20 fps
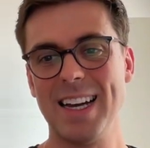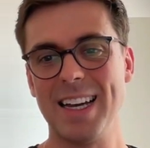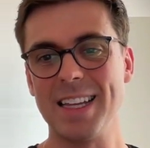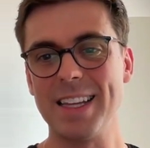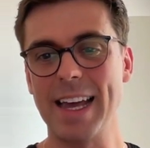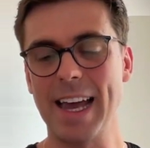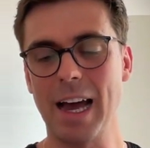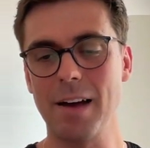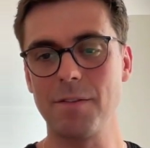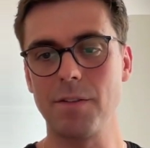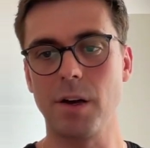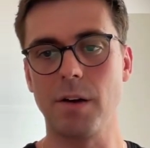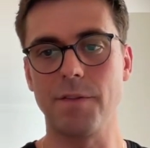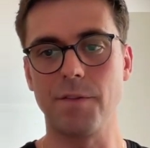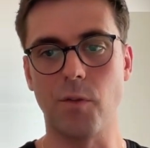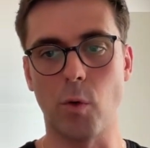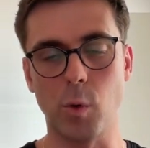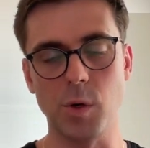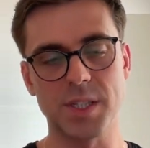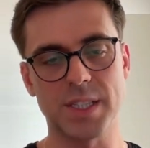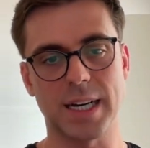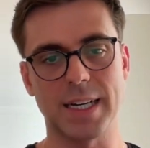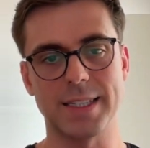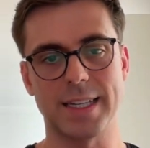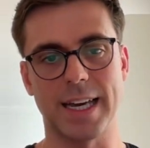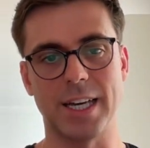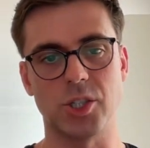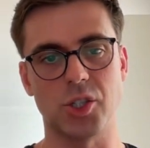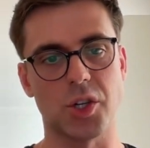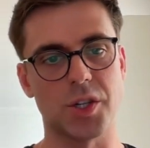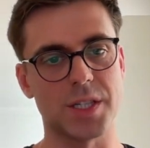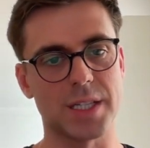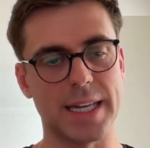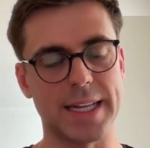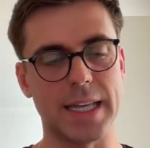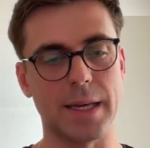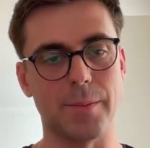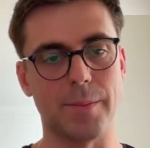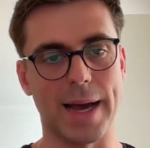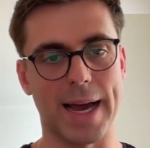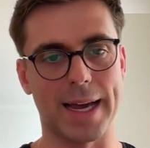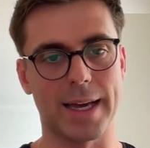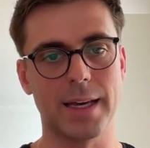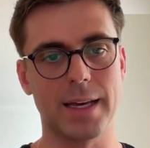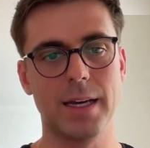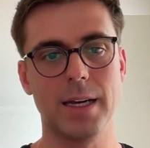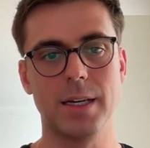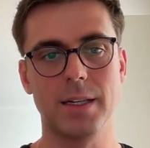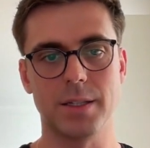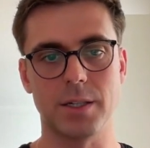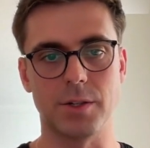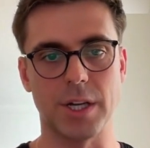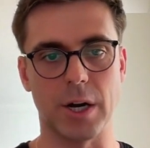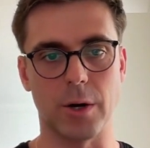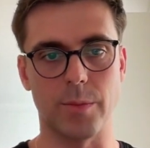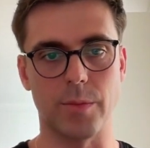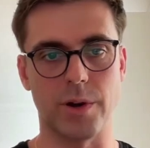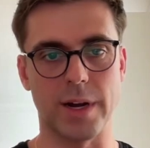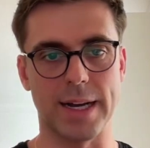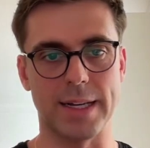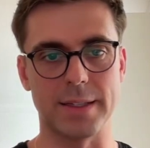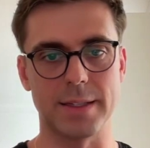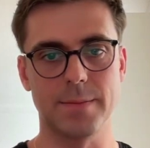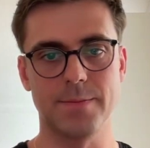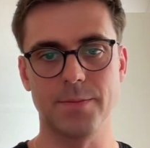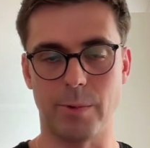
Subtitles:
They have 4 citations leading back to their brand.